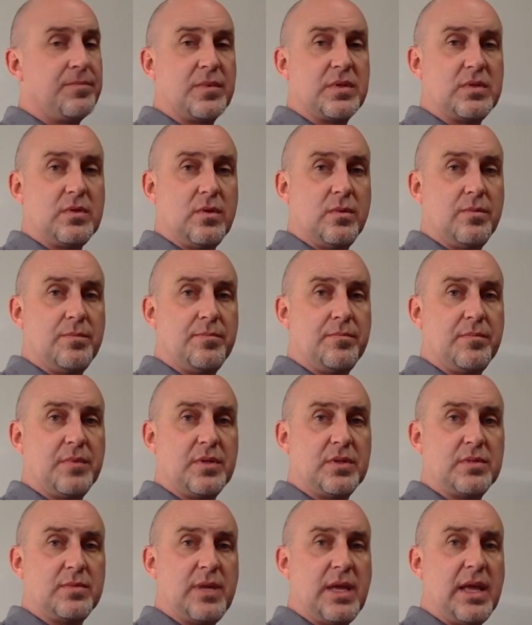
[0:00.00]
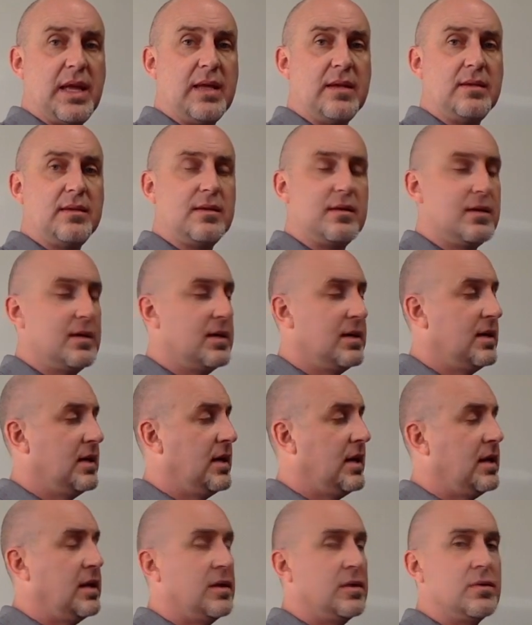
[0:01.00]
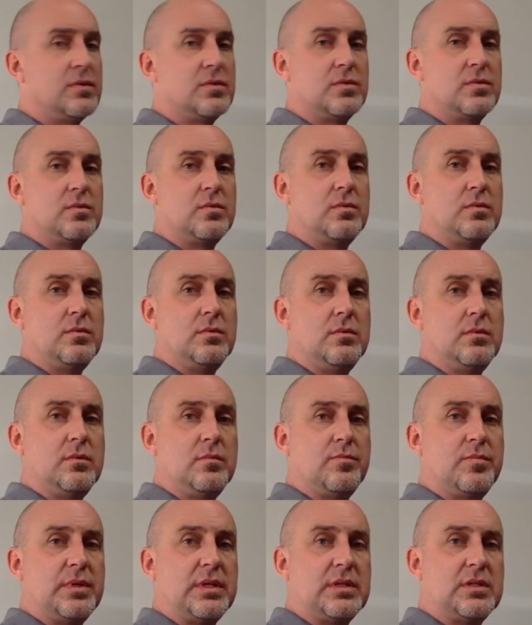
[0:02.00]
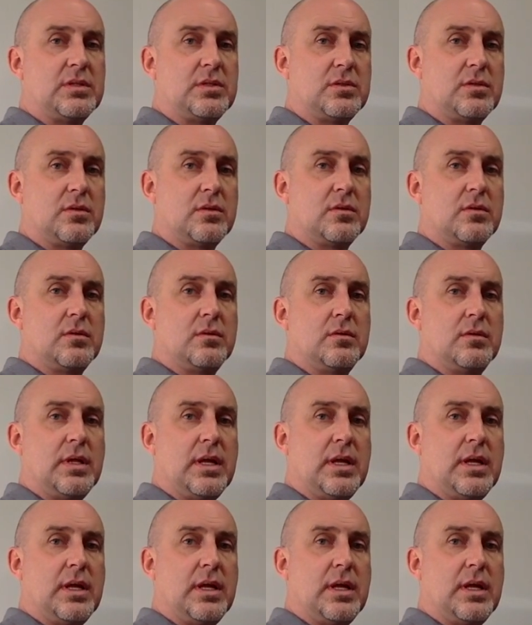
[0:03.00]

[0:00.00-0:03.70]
So here's my hand, and it goes in a circle,